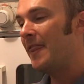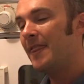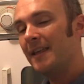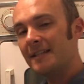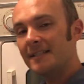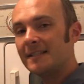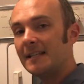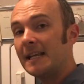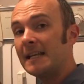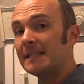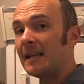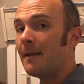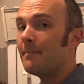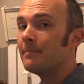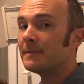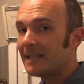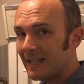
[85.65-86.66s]
This is
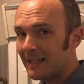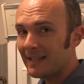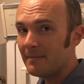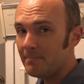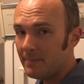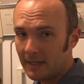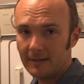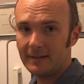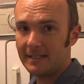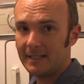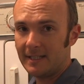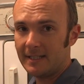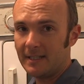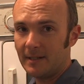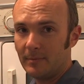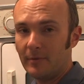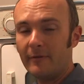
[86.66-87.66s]
a slightly bigger
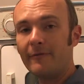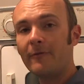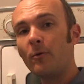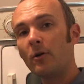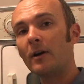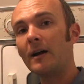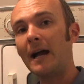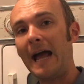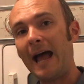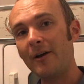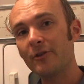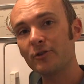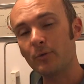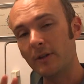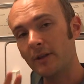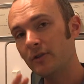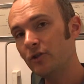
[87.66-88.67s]
system for a
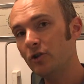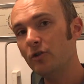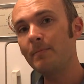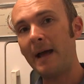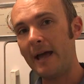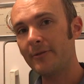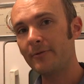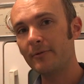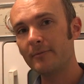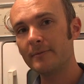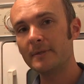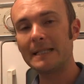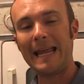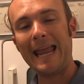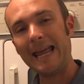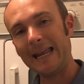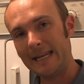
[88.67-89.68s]
house with two
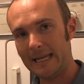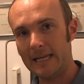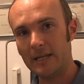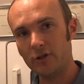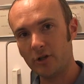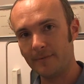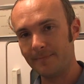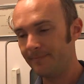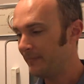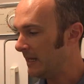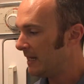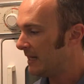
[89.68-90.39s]
bathrooms and a kitchen.